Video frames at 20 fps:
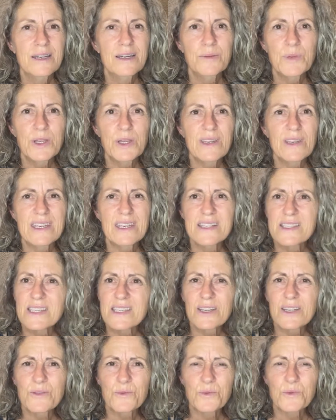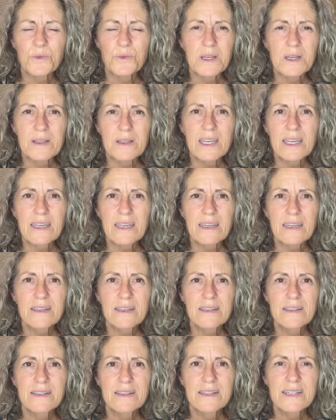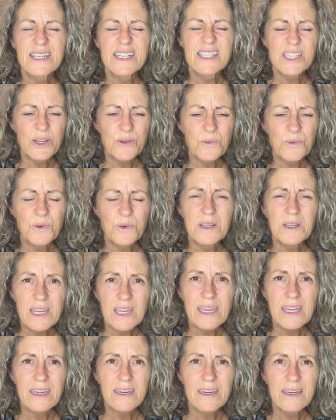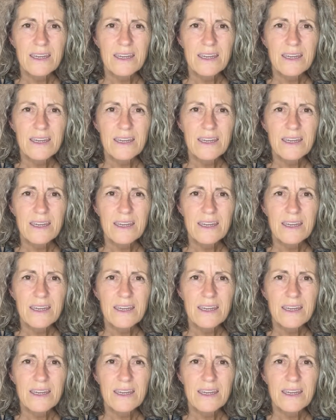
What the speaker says: I mean, is it really? Is it really?